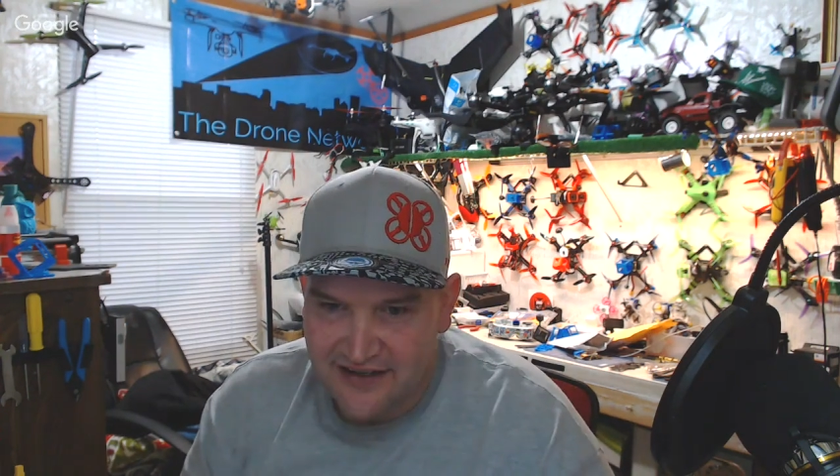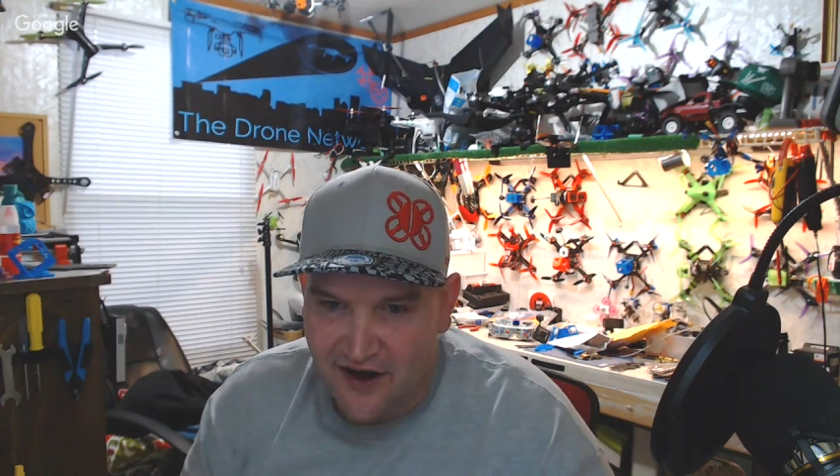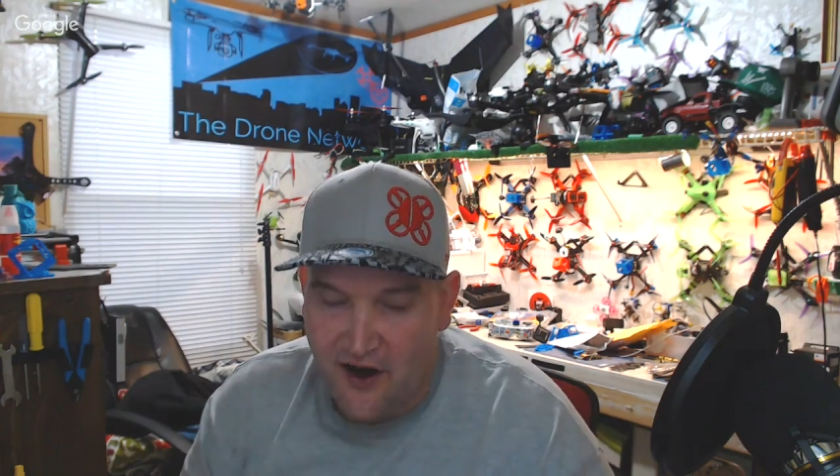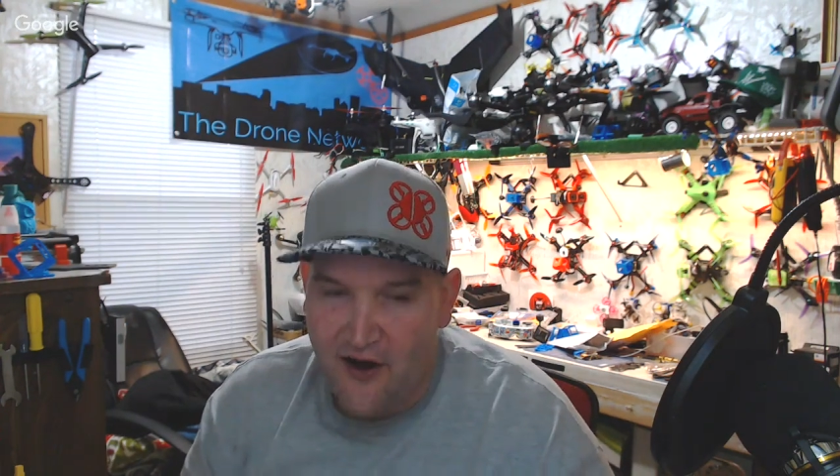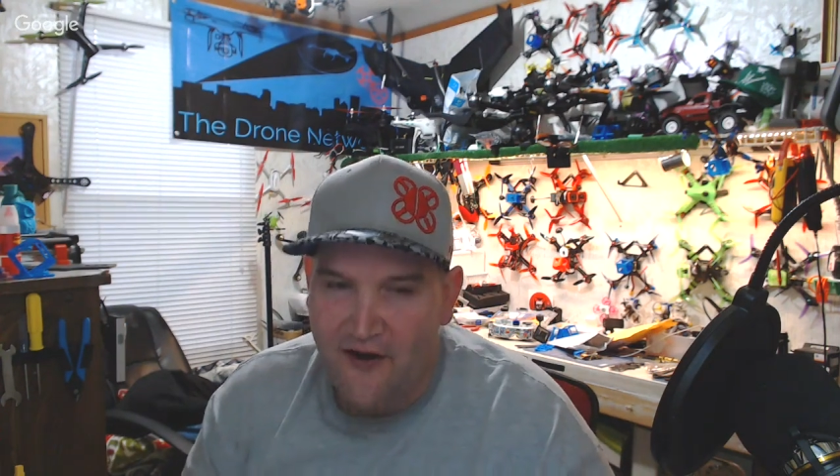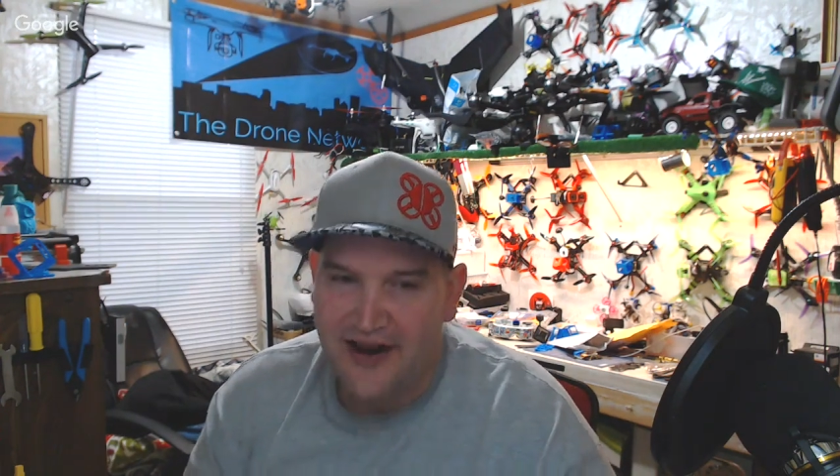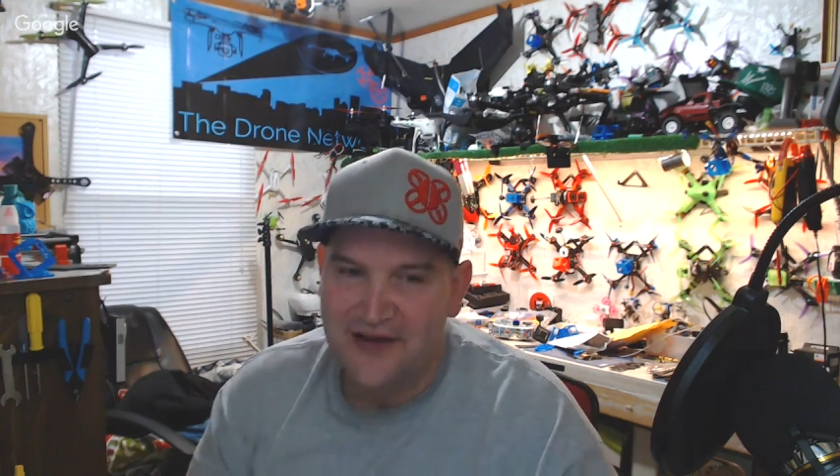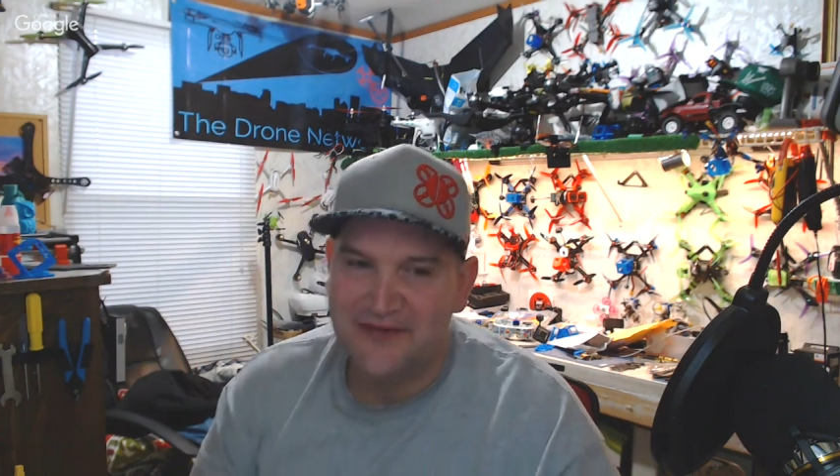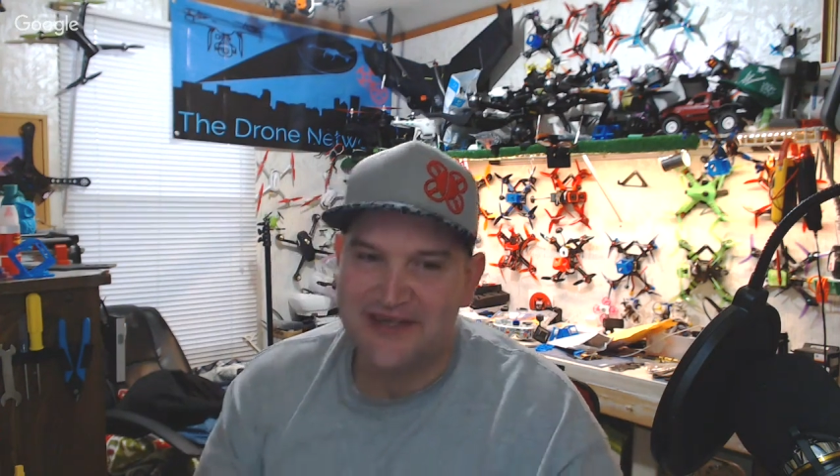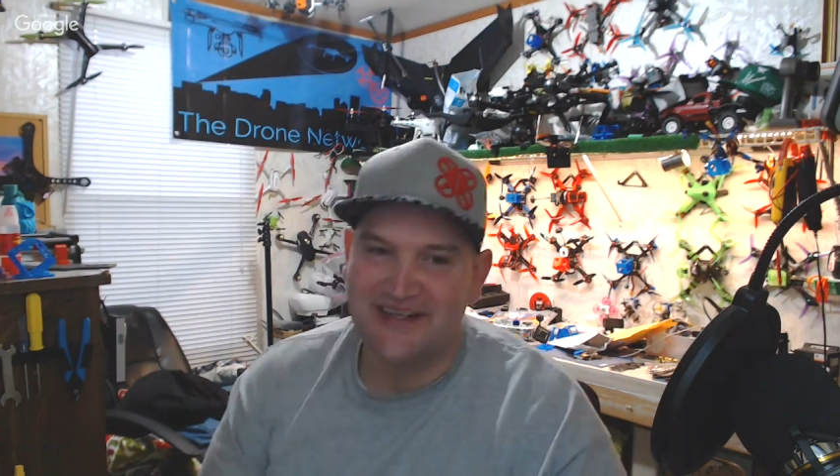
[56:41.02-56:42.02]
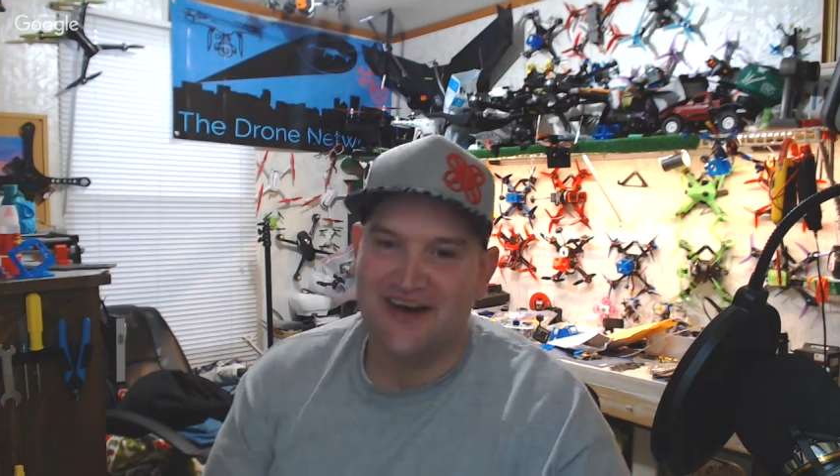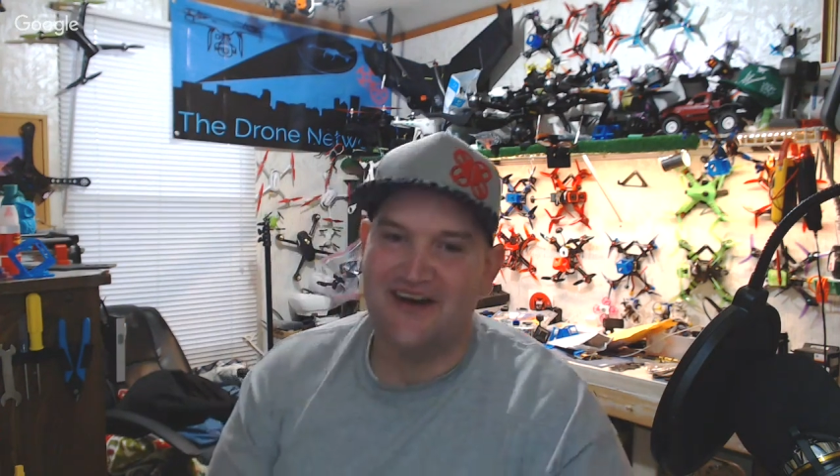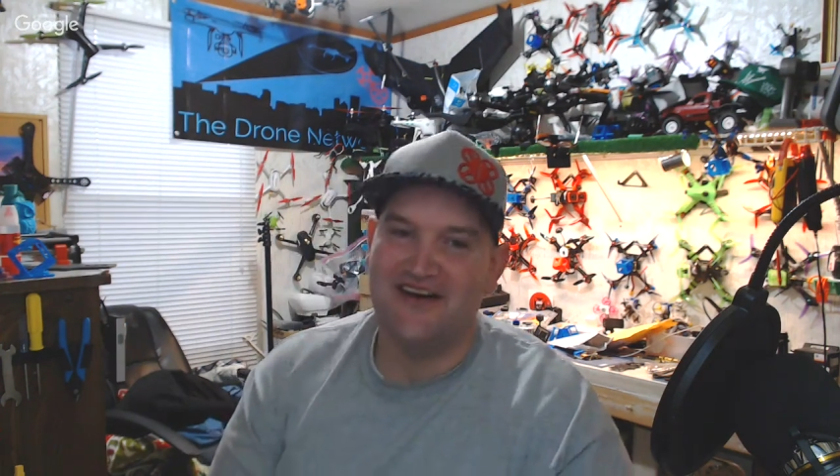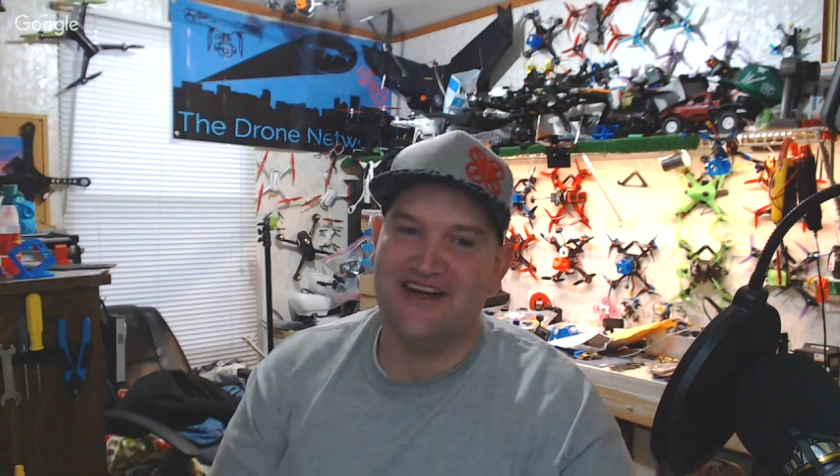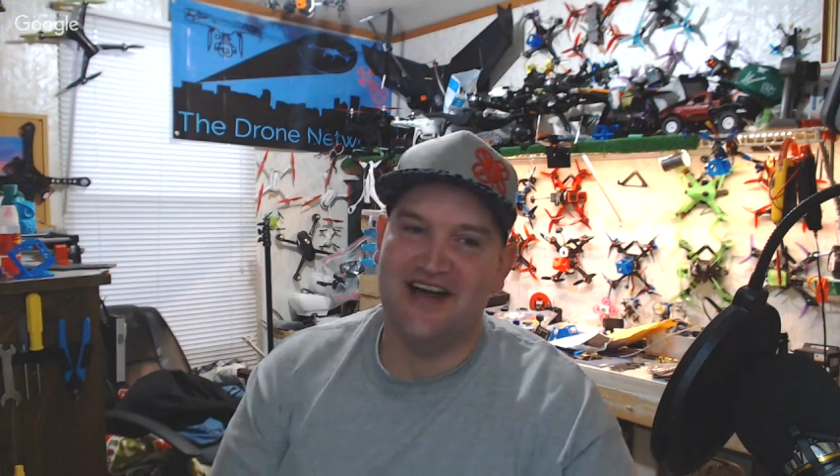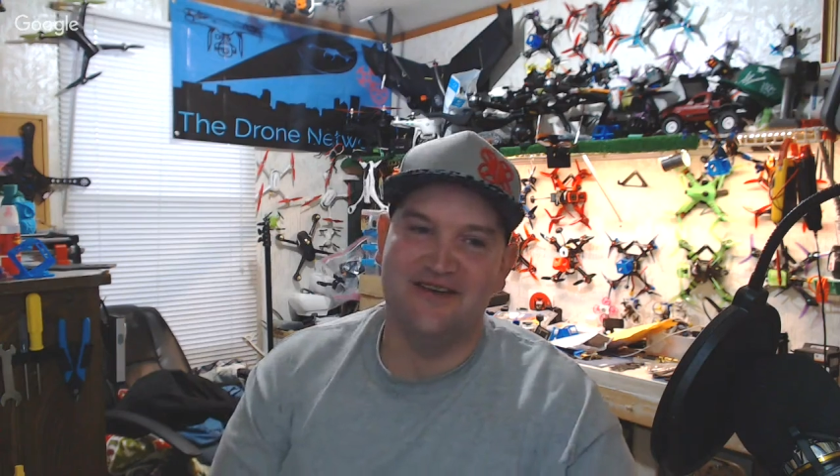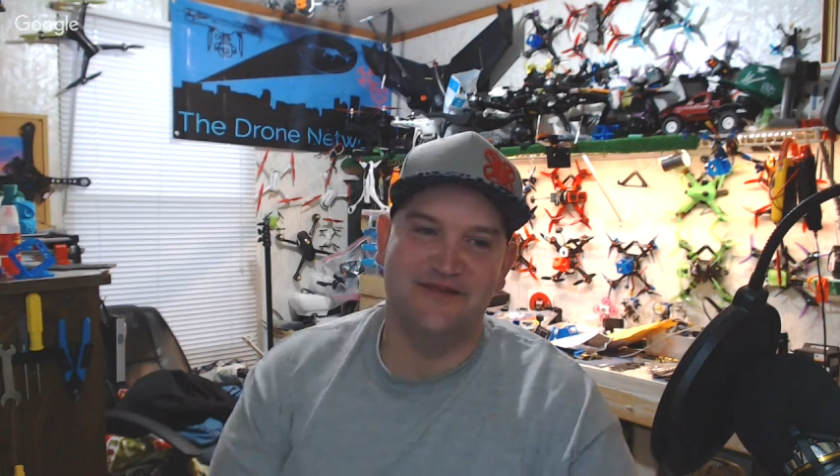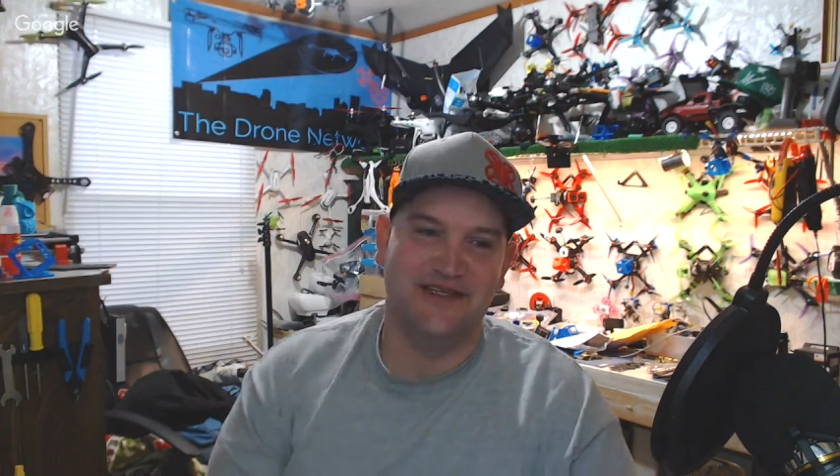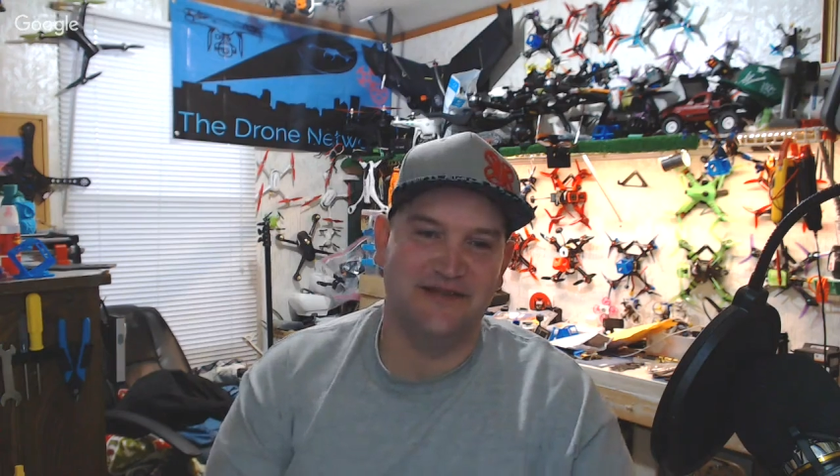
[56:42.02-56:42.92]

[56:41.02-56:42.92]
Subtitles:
Oh, that would be